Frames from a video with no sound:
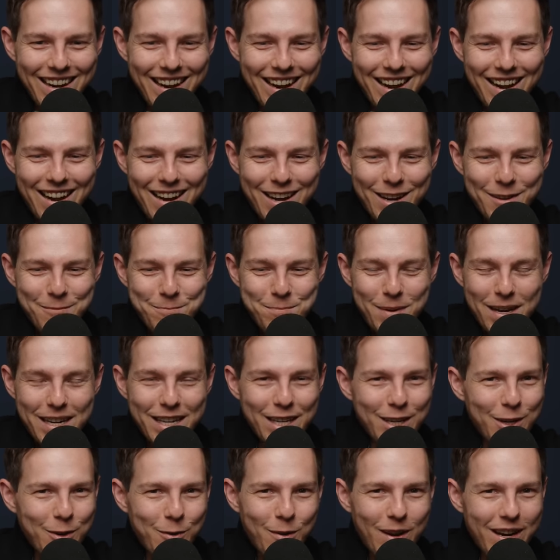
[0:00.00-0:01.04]
Uh, but
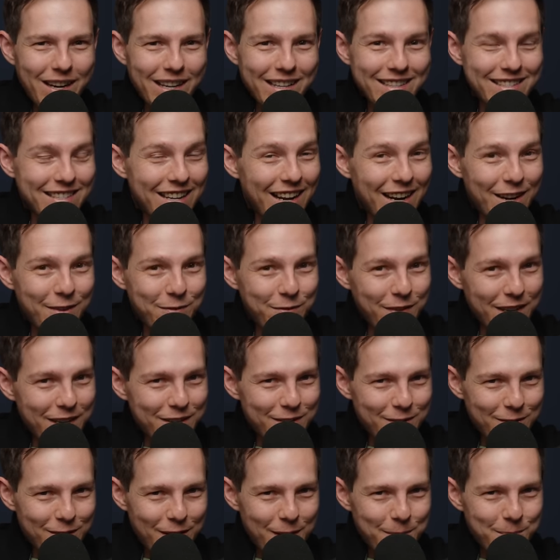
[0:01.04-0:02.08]
you know what? It's not a
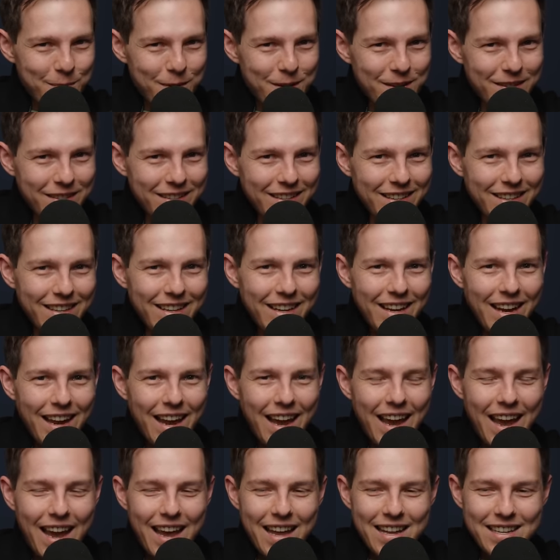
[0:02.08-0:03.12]
fixer upper,
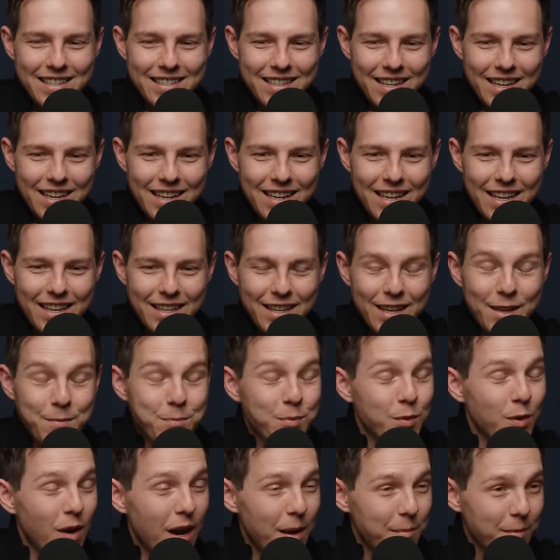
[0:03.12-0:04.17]
and uh,
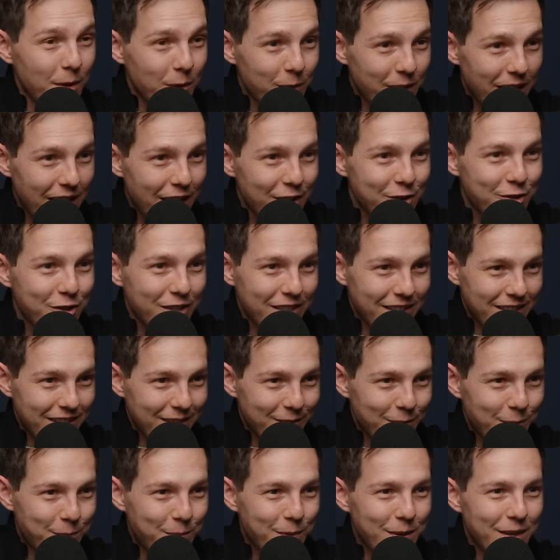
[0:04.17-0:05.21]
it, prime location.
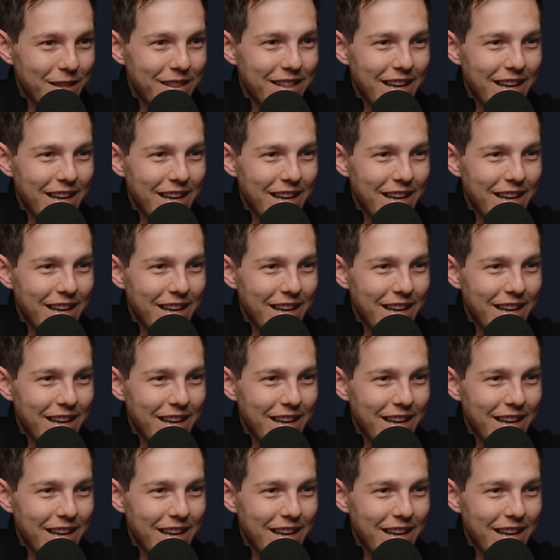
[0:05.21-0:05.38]
We'll put